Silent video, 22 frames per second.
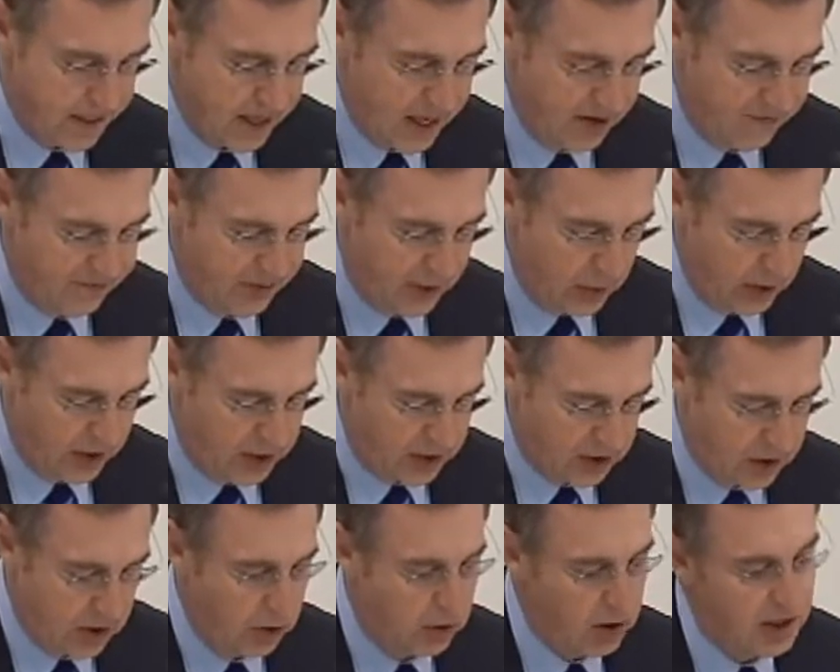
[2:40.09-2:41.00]
and very
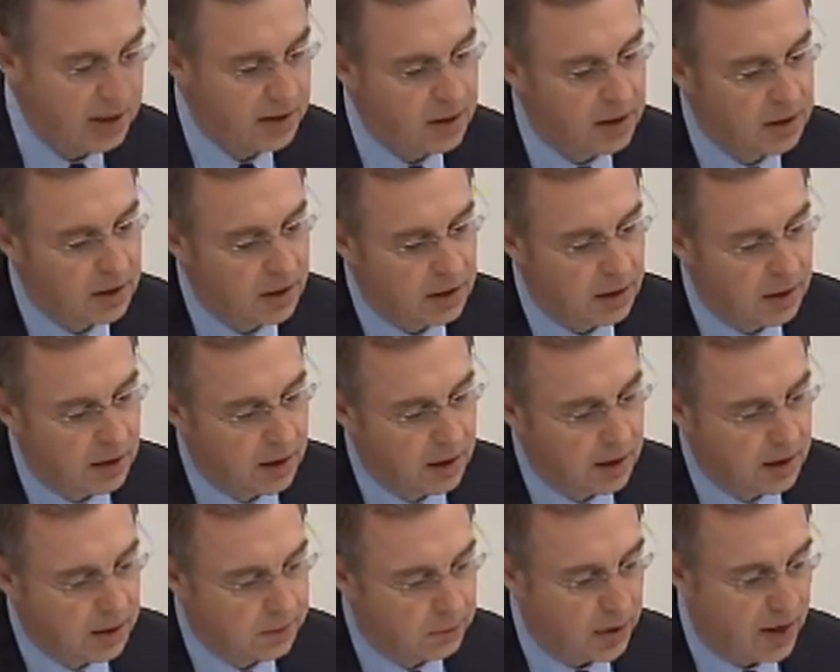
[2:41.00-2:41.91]
clearly
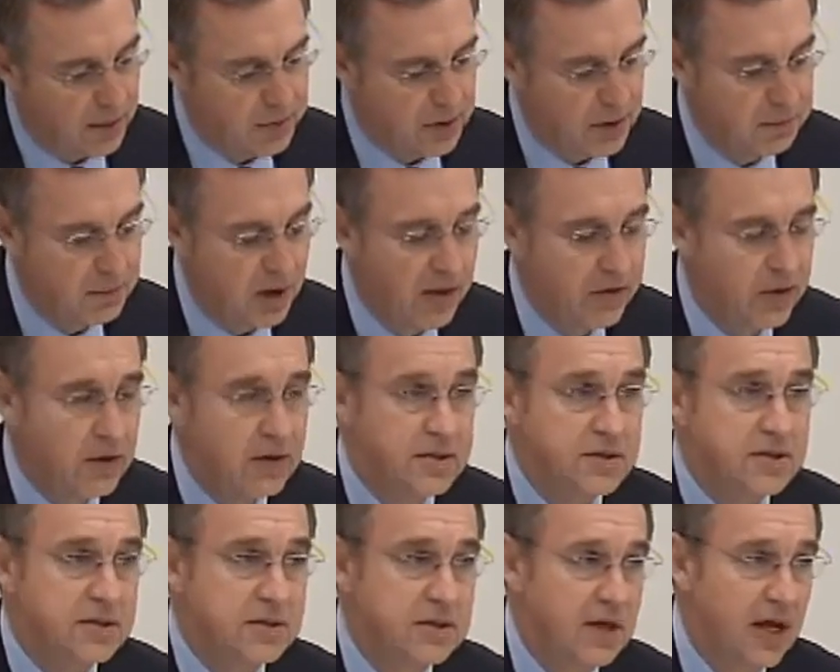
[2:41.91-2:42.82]
prompted
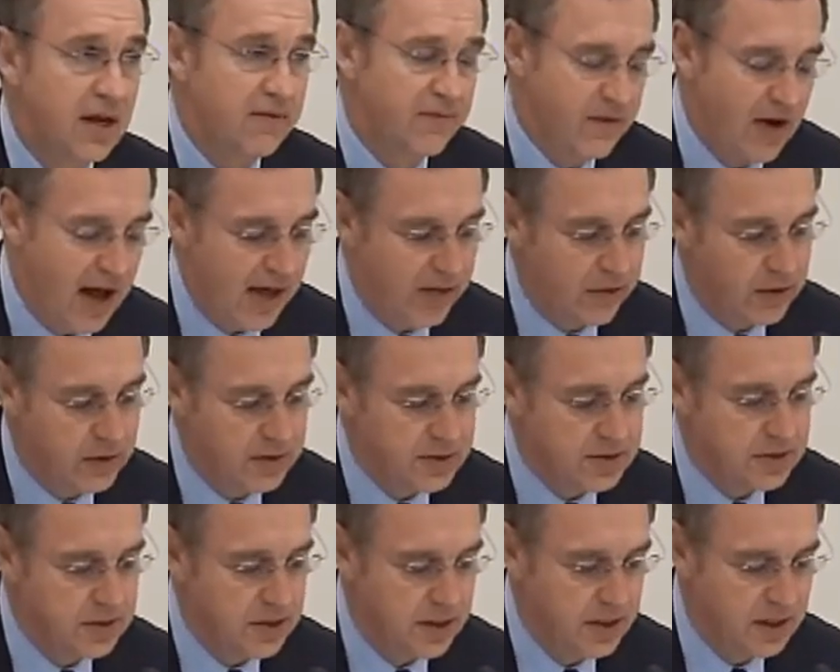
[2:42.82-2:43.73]
mothers and
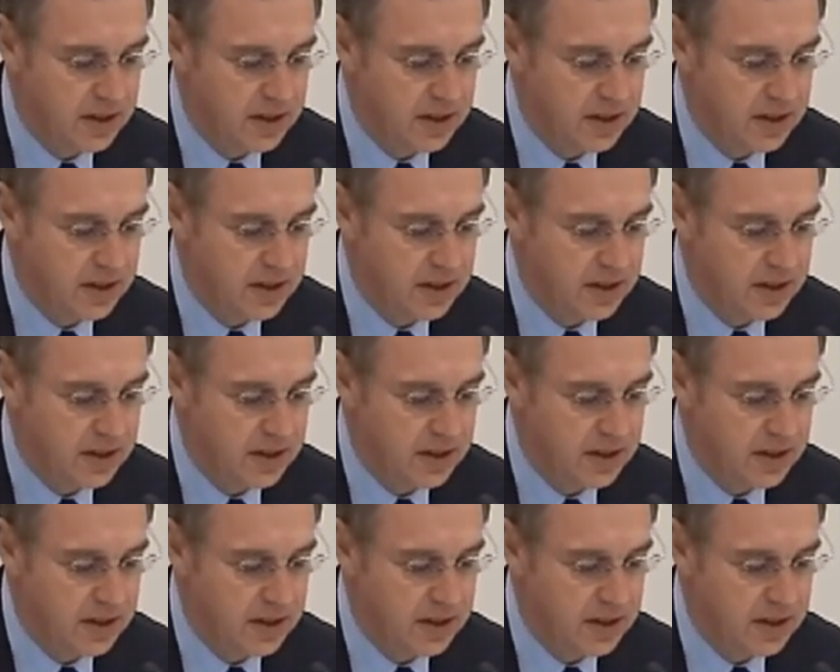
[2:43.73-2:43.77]
fathers